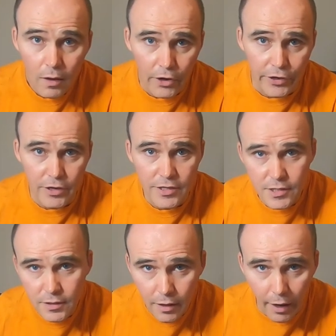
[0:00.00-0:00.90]
Hi
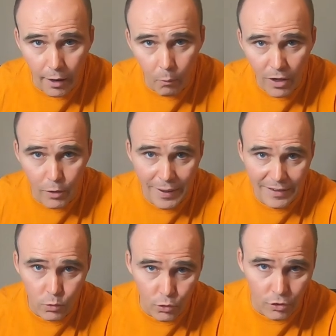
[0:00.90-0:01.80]
guys, and welcome
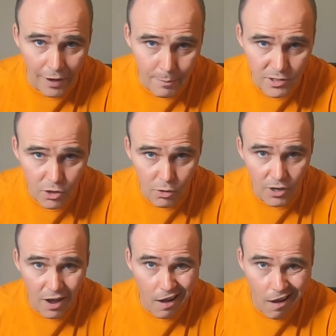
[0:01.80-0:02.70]
back to another
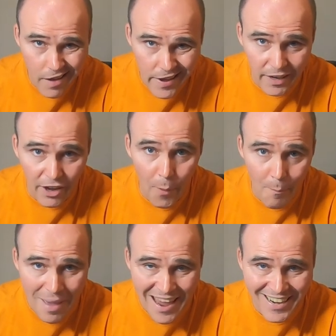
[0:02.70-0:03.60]
episode in
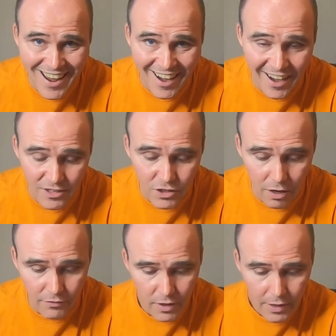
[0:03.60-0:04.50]
Mania
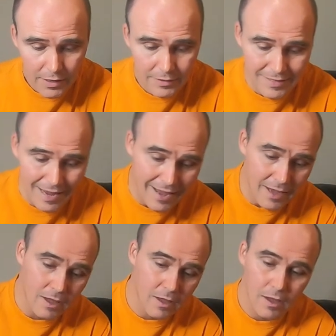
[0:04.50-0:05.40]
Airsoft.
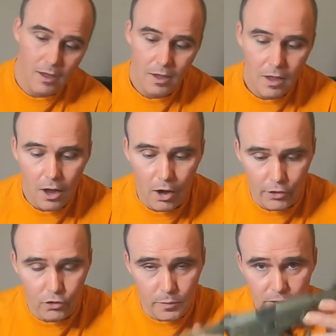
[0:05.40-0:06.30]
Today,
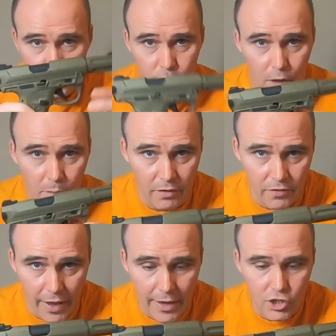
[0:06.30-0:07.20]
I'm going to be doing a
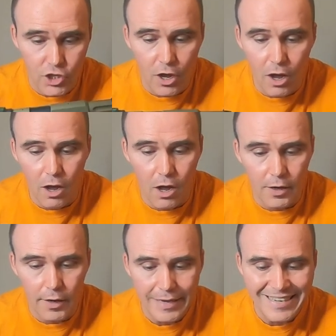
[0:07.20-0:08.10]
modification
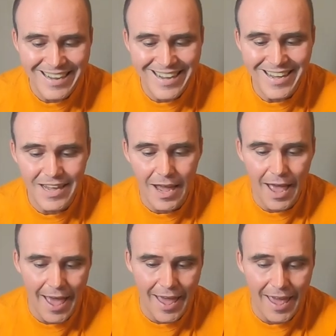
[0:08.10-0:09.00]
on the
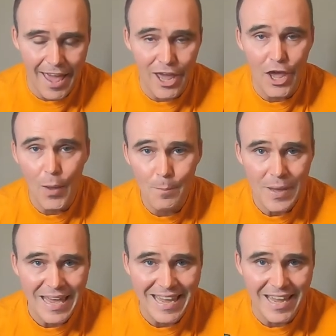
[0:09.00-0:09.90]

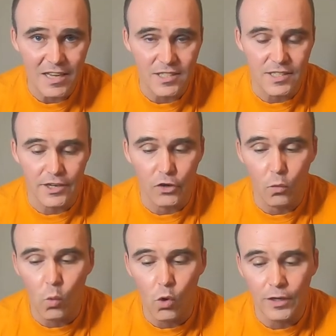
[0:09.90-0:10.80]

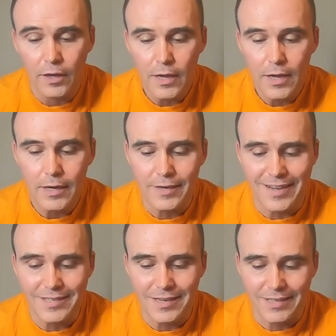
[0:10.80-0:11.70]
AAP01.
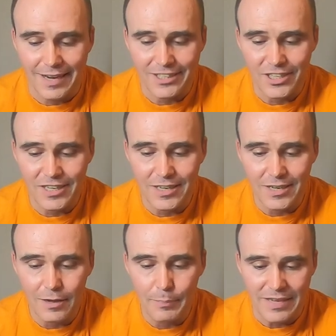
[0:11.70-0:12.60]
This has
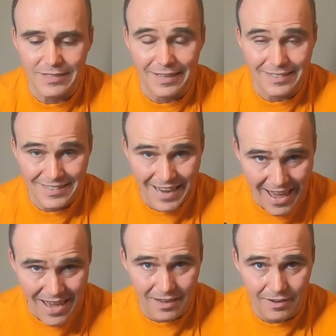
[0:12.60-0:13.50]
actually, pistol has
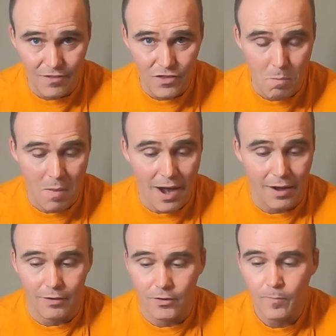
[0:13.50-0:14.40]
taken the
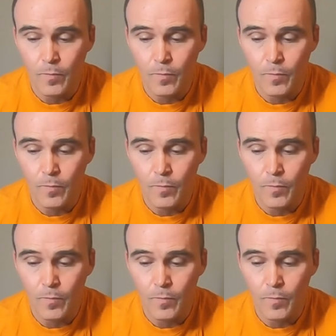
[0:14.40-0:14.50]
market